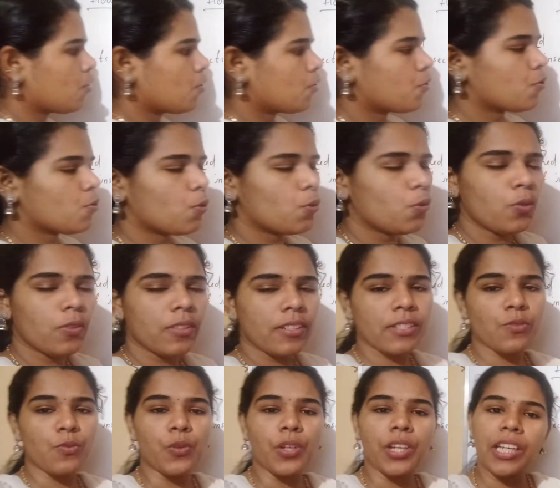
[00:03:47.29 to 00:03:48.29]
So
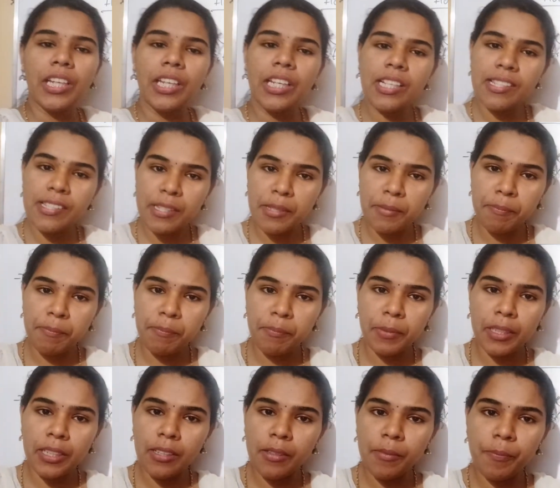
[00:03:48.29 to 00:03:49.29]
it's very
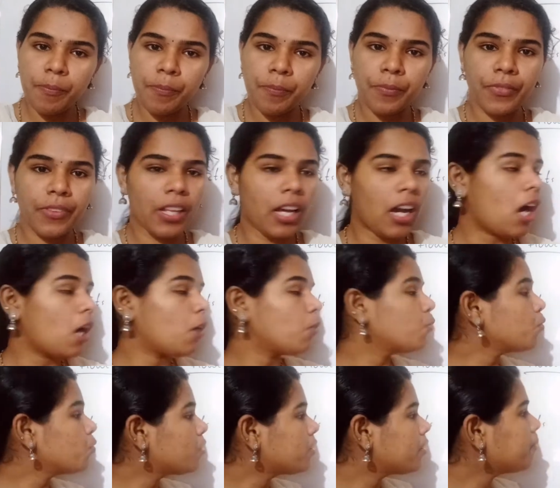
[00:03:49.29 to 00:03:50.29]
simple. The
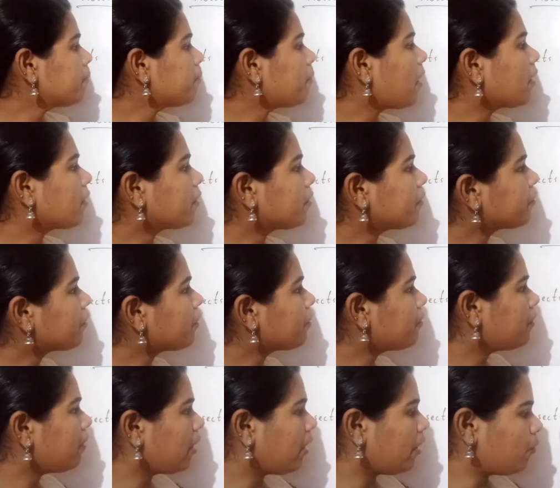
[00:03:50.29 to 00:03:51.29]
outer part of the
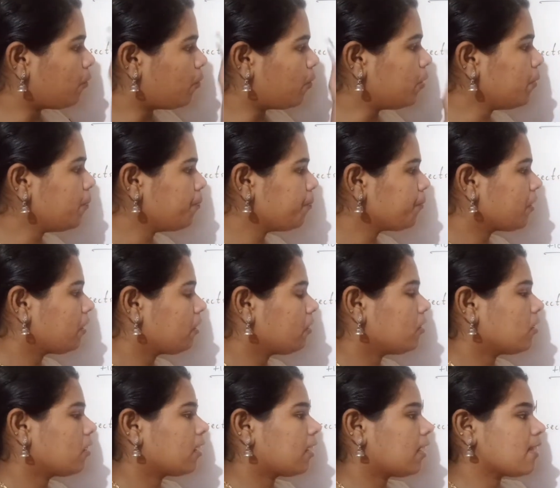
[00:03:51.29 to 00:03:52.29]
flower
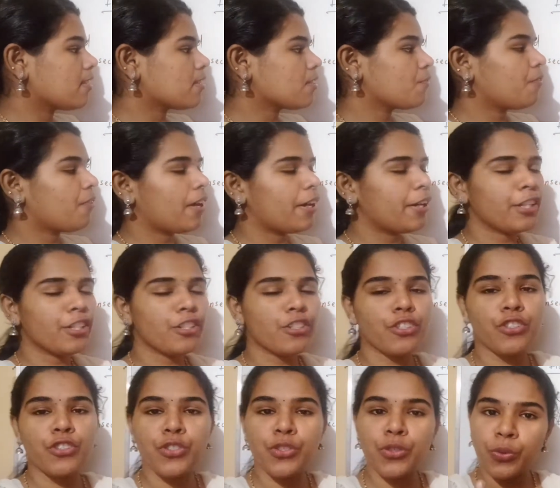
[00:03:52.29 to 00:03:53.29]
classified
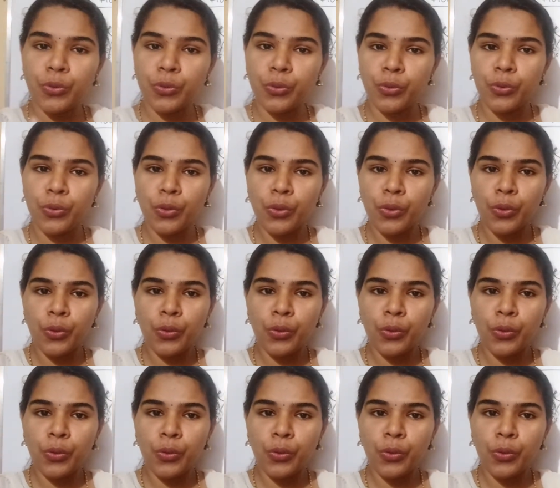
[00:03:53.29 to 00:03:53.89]
into two.